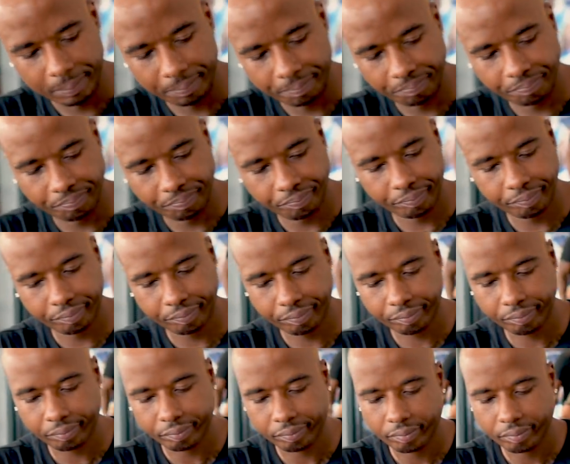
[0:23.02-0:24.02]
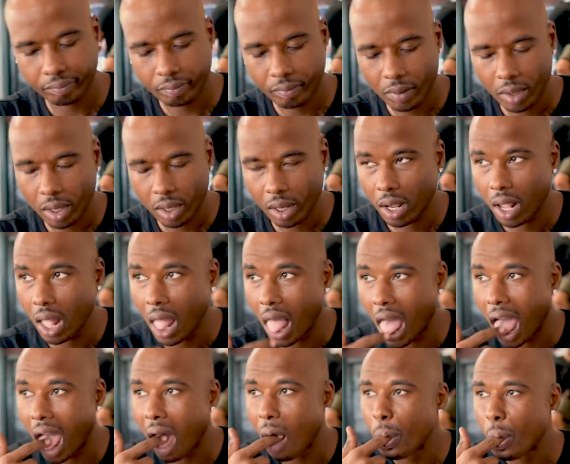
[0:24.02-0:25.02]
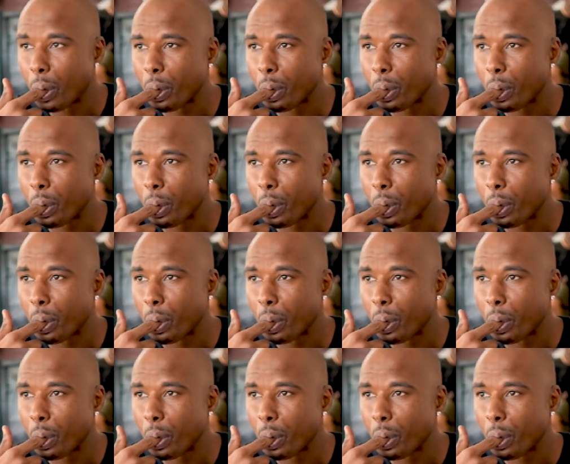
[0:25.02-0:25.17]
and right now we're standing on 103rd and